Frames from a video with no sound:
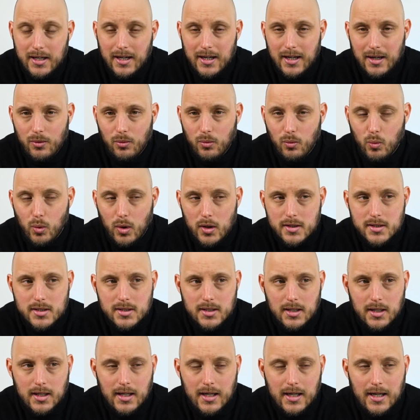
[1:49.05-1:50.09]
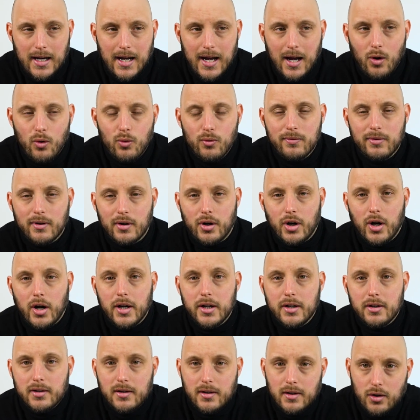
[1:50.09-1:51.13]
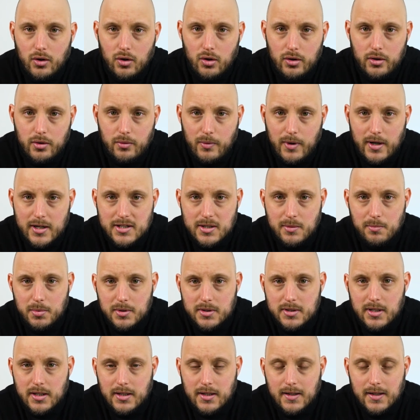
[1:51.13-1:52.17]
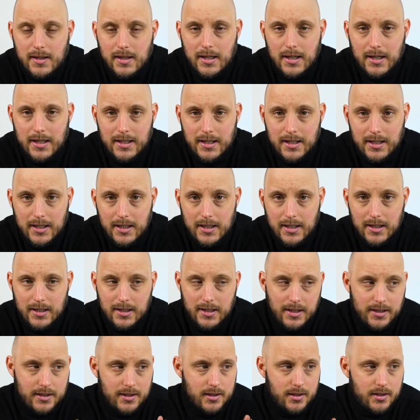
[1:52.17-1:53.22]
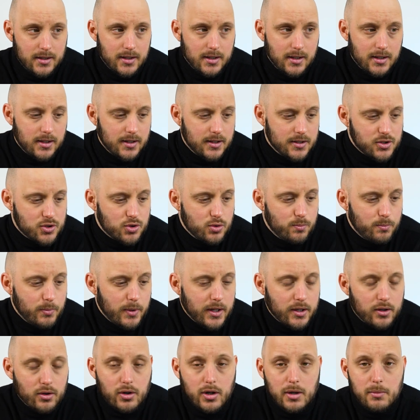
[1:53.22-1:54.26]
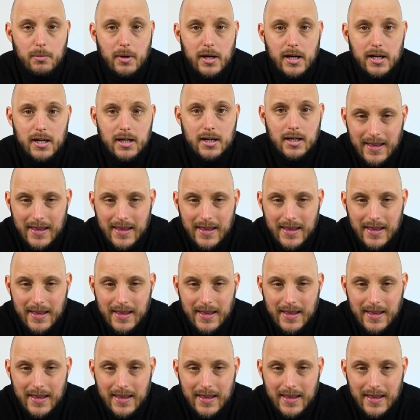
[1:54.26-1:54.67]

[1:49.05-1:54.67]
How varied are the recipes that the soup maker can make?